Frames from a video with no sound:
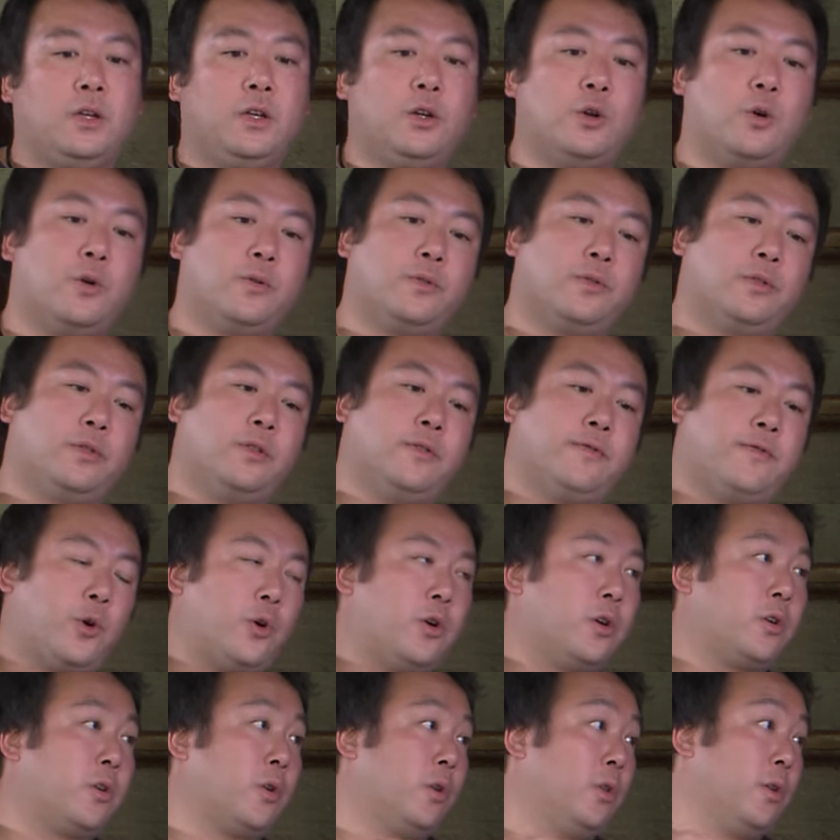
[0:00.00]
know, the
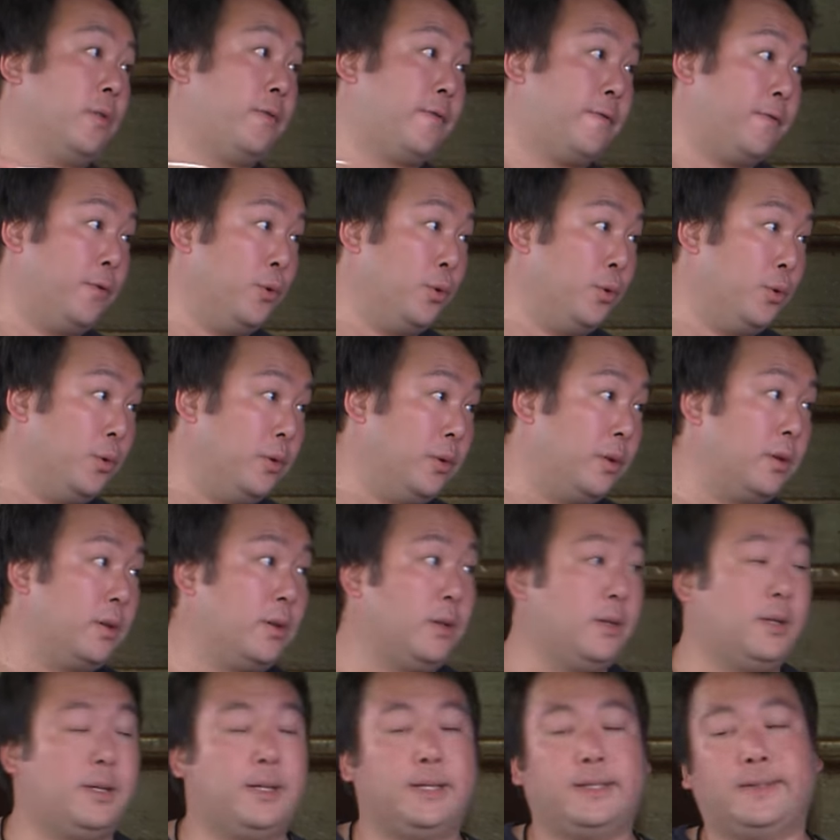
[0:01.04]
vertical of food
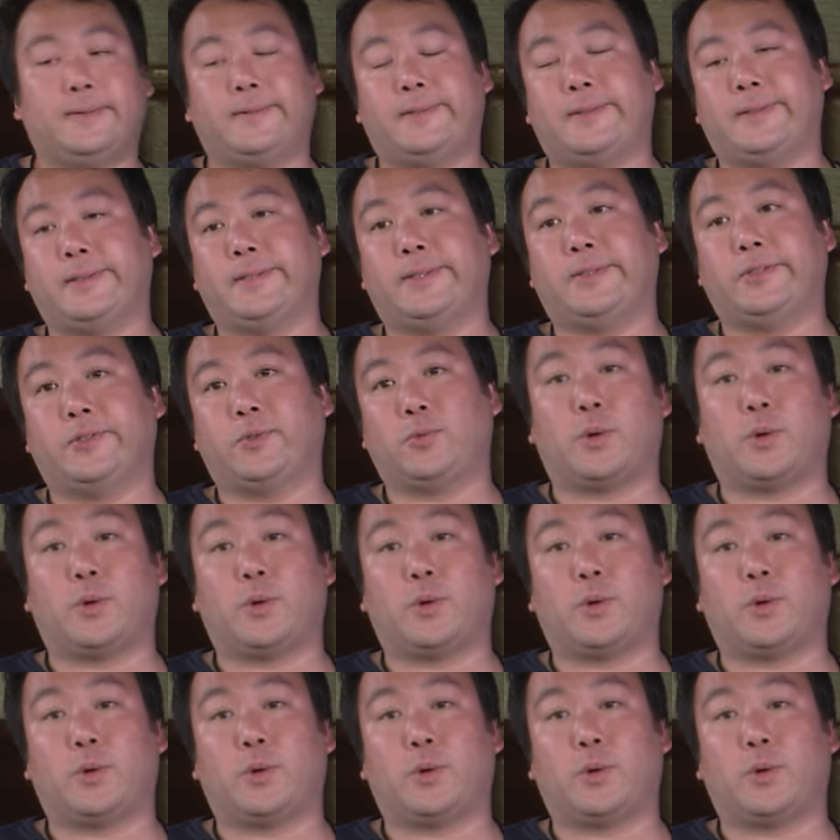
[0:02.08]
is